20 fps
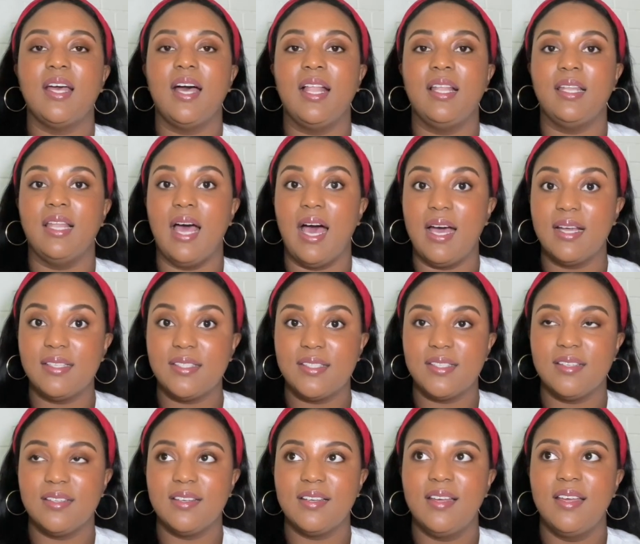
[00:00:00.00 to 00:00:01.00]
a lot
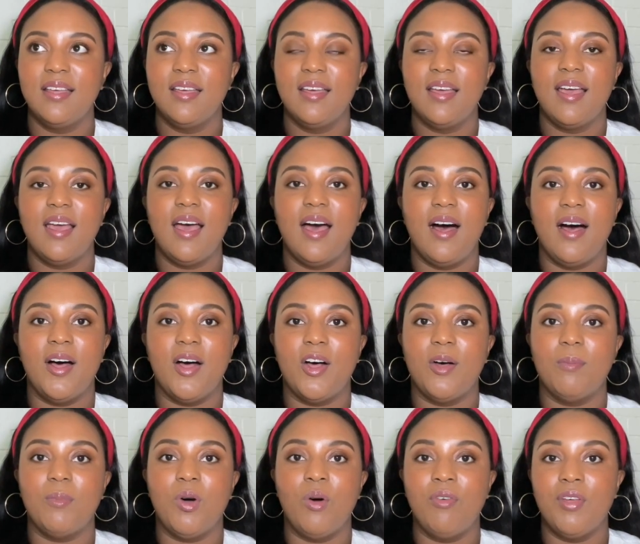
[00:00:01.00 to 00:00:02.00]

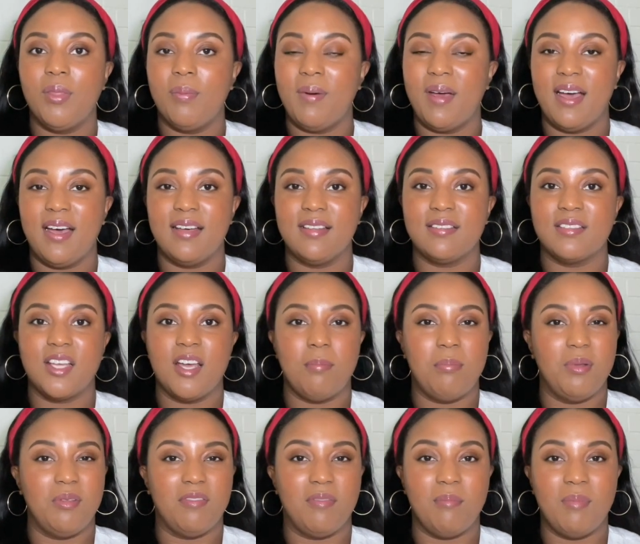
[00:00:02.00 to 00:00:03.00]
um, over the past
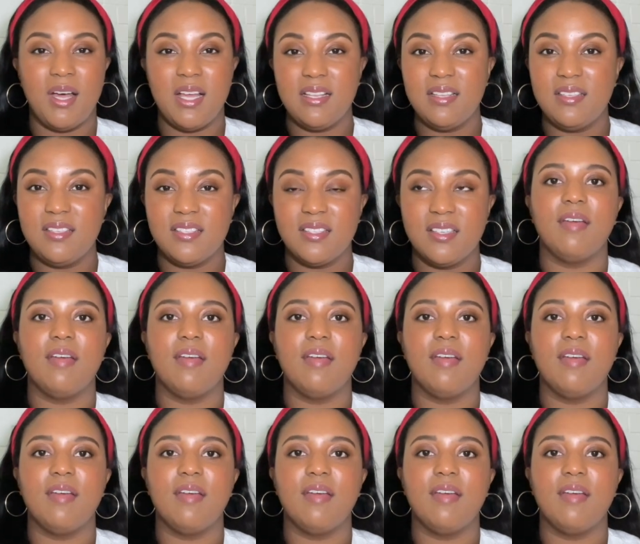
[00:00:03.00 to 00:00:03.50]
couple of months.